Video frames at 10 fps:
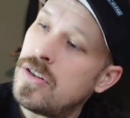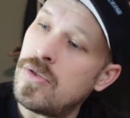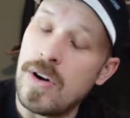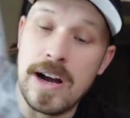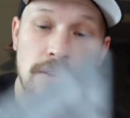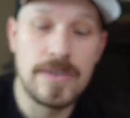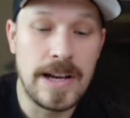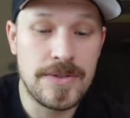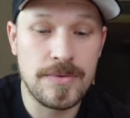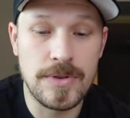Wow,
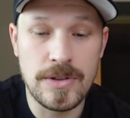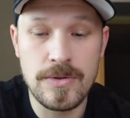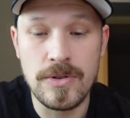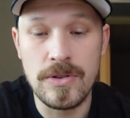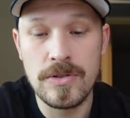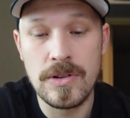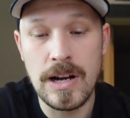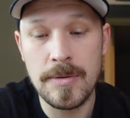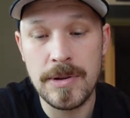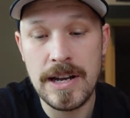that's really cool.
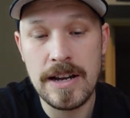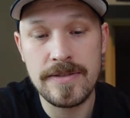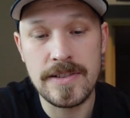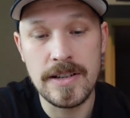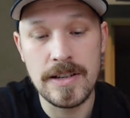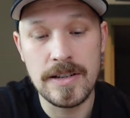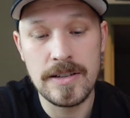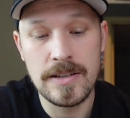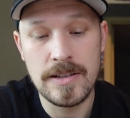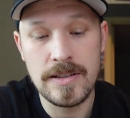I'm gonna have to
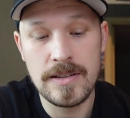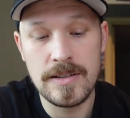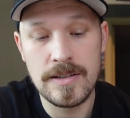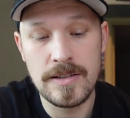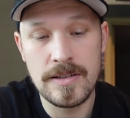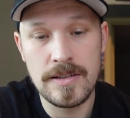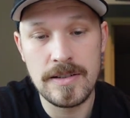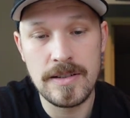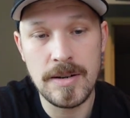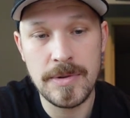
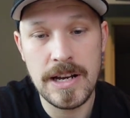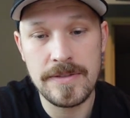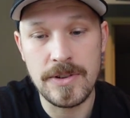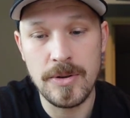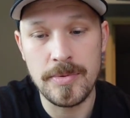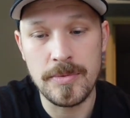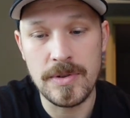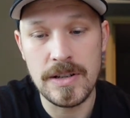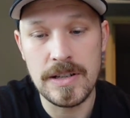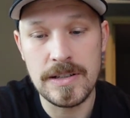open
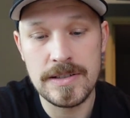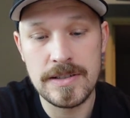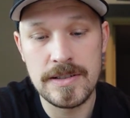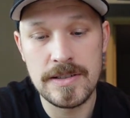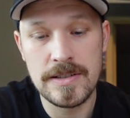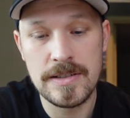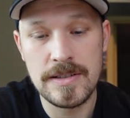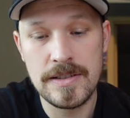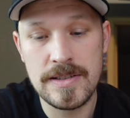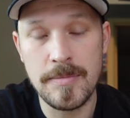one of these.
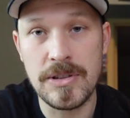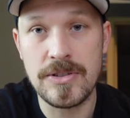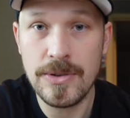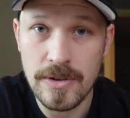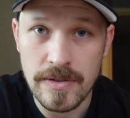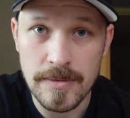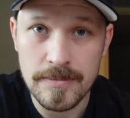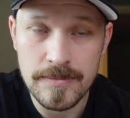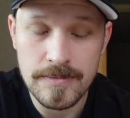Sent me 2 of them.